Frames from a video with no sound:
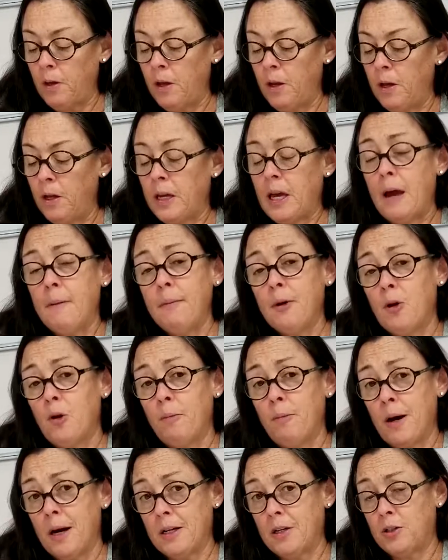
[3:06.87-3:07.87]
Chemical
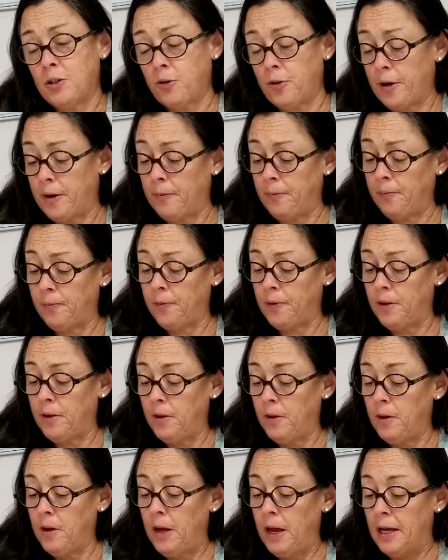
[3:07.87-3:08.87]
monitoring.
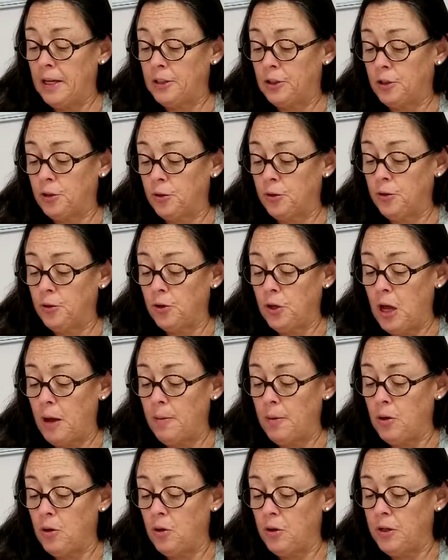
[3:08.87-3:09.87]
External
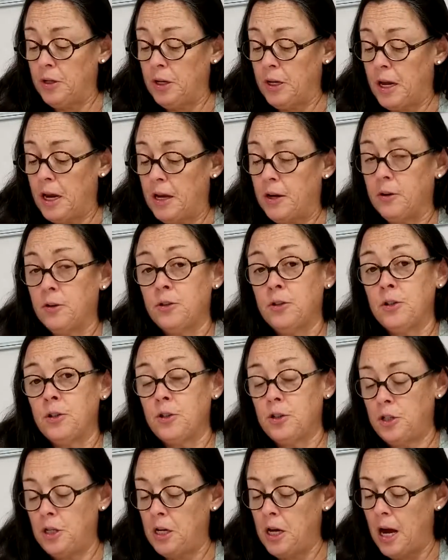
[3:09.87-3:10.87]
chemical indicators,
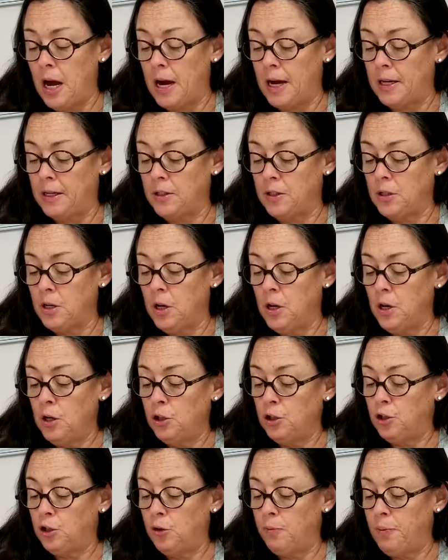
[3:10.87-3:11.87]
CIs,
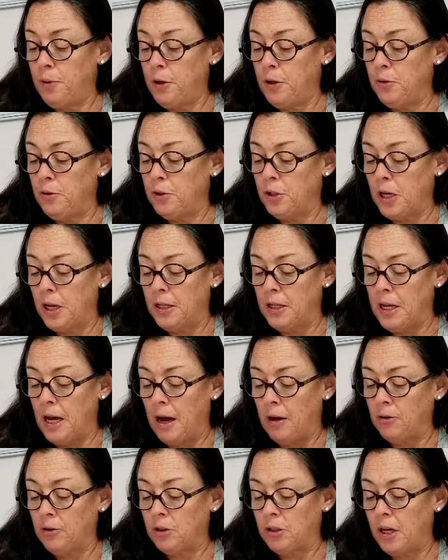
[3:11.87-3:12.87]
should be used on the
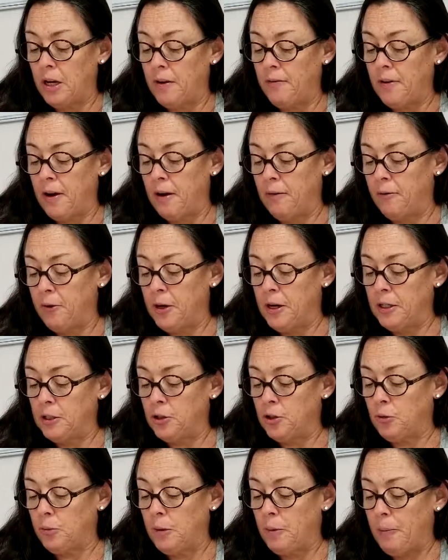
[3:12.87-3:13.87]
outside of every
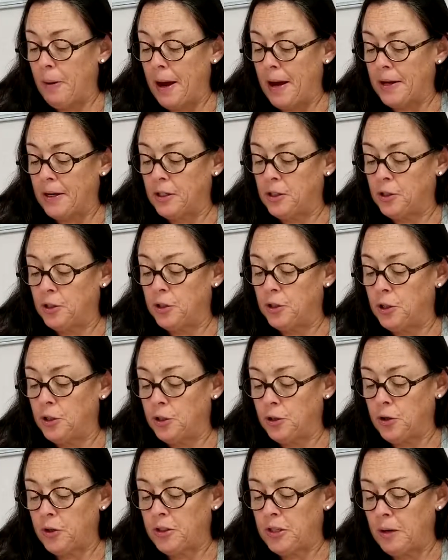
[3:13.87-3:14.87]
instrument package
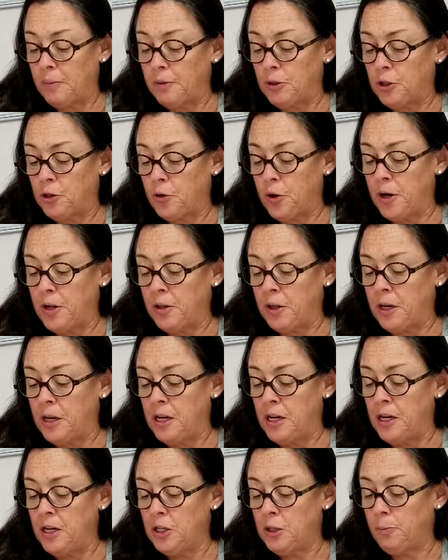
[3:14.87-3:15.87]
to demonstrate that
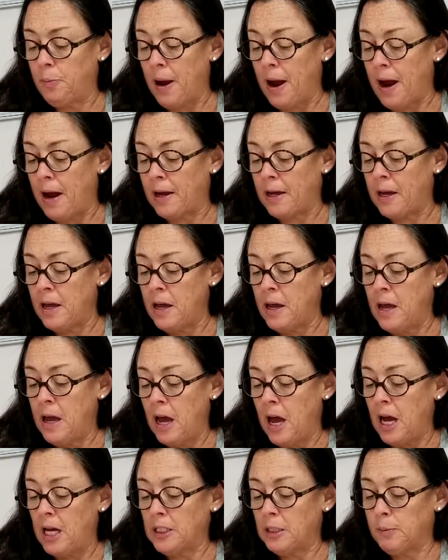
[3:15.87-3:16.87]
each pack
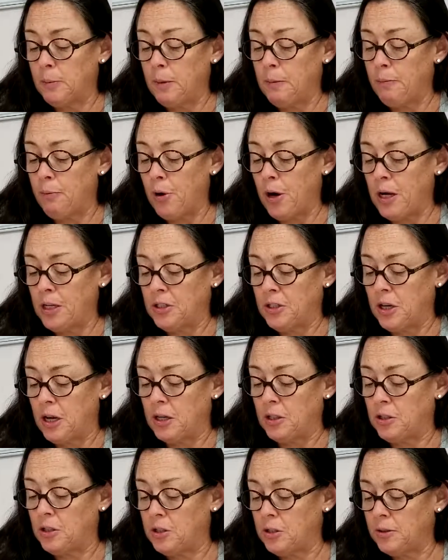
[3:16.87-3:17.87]
has been
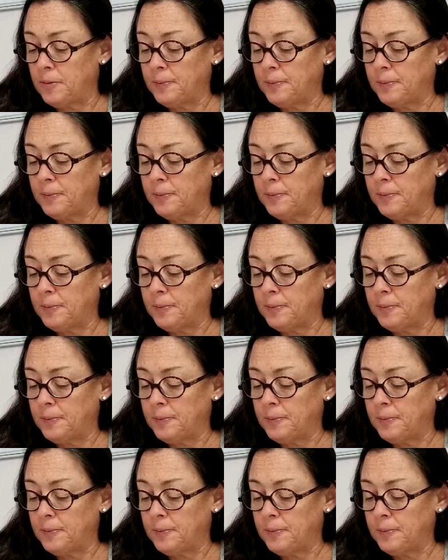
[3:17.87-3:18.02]
processed.